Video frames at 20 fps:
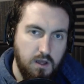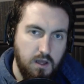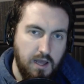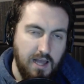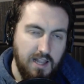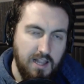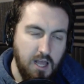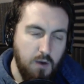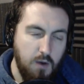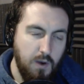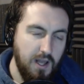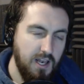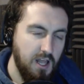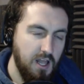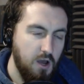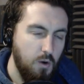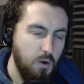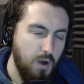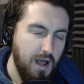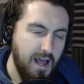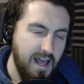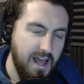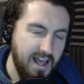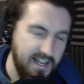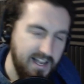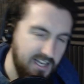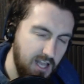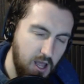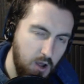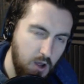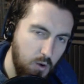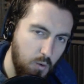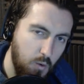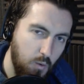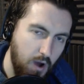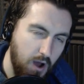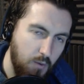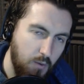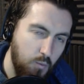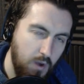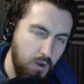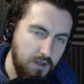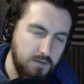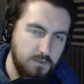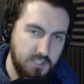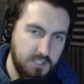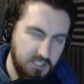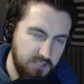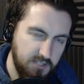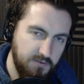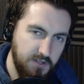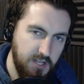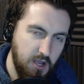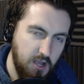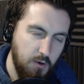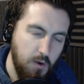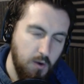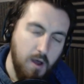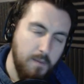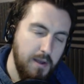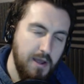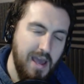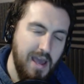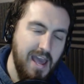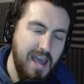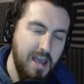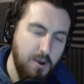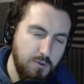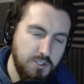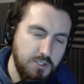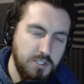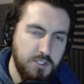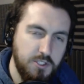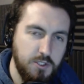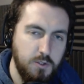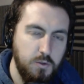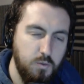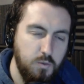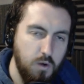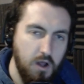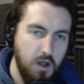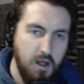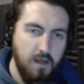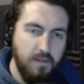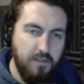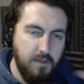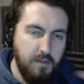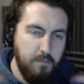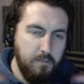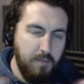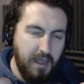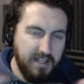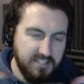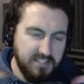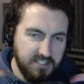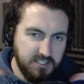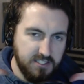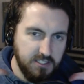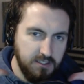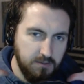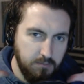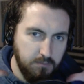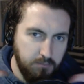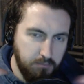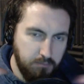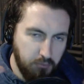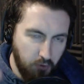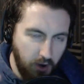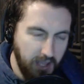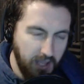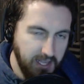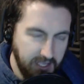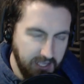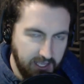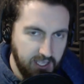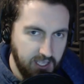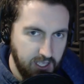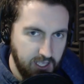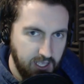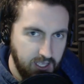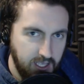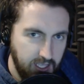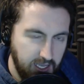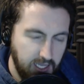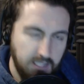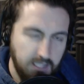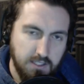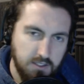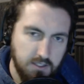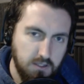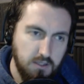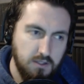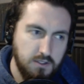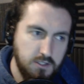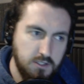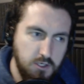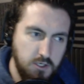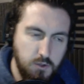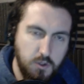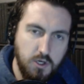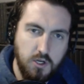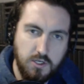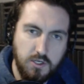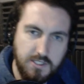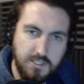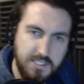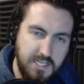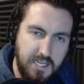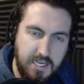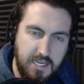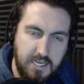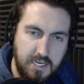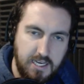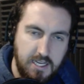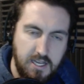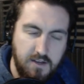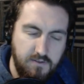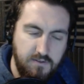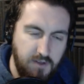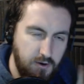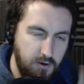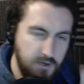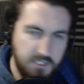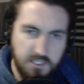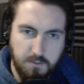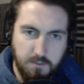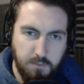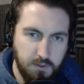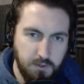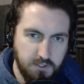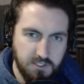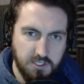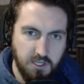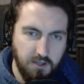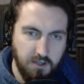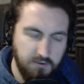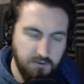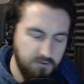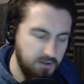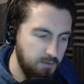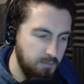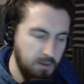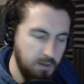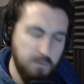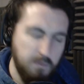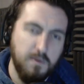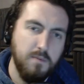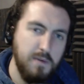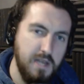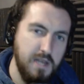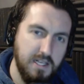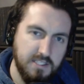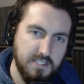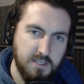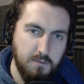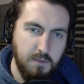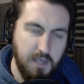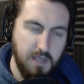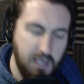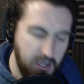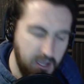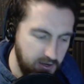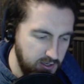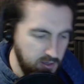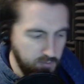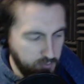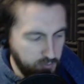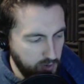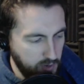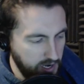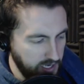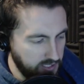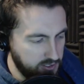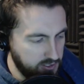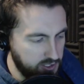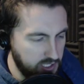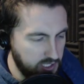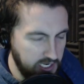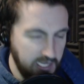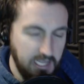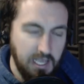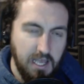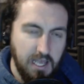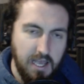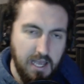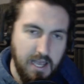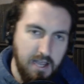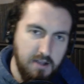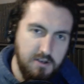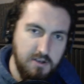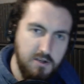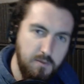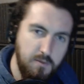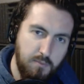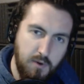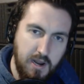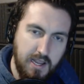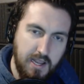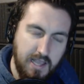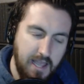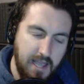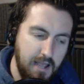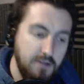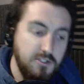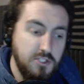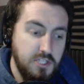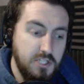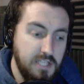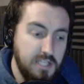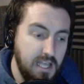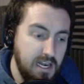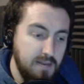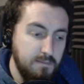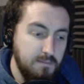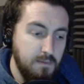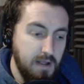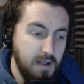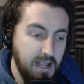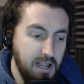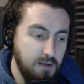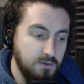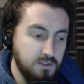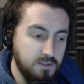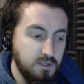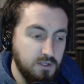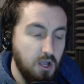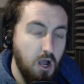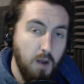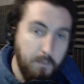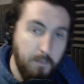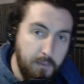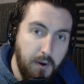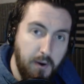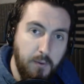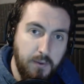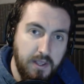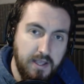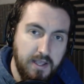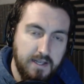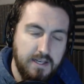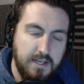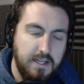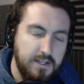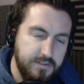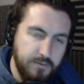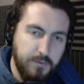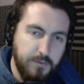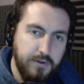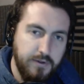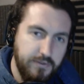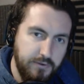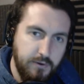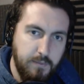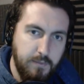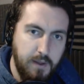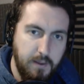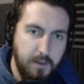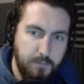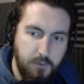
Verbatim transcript: Hello, hello, hello, and welcome to this video about how to do the best break in Snooker nineteen. Very simple stuff. People have been asking me, how do you break, Chinny? How do you break? How did you get in my house? I broke in. So we're going to talk about